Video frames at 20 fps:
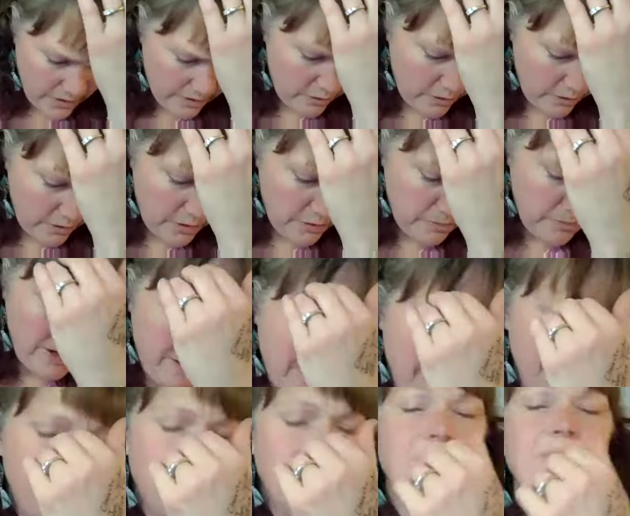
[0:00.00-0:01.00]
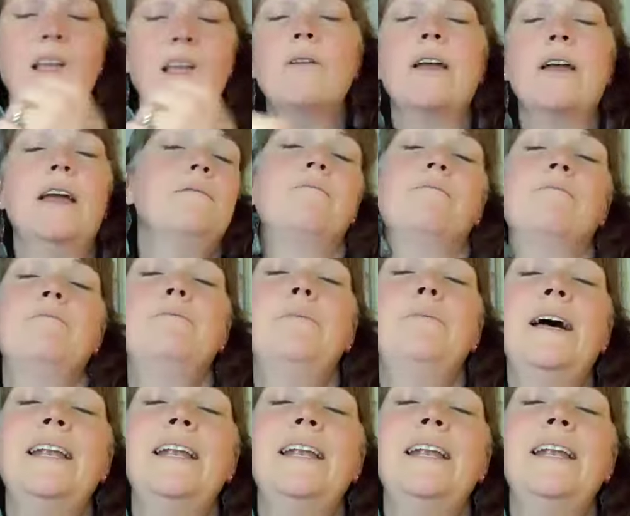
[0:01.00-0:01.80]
going through your brain. Okay.